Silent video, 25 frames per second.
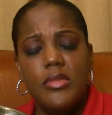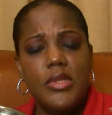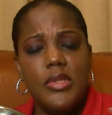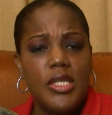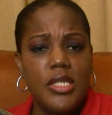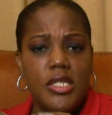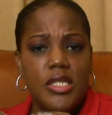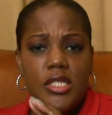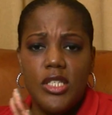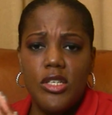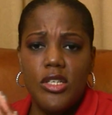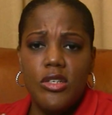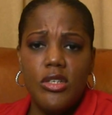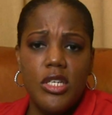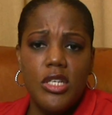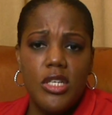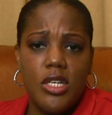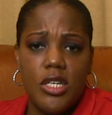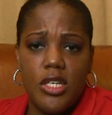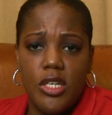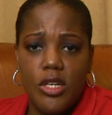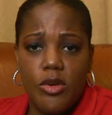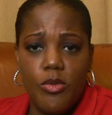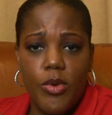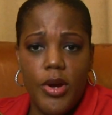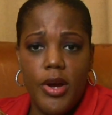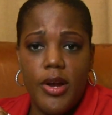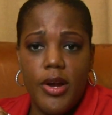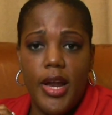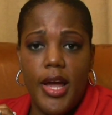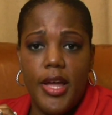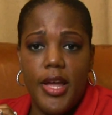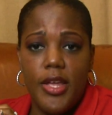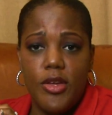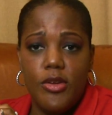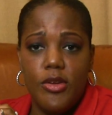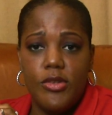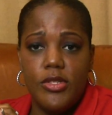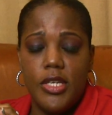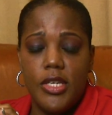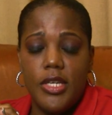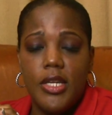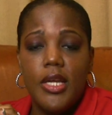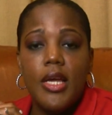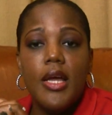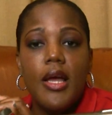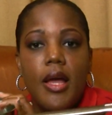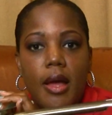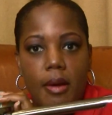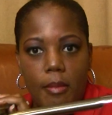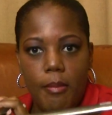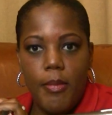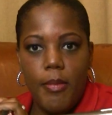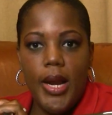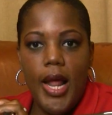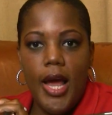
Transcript: It's still good cookware and I use it, but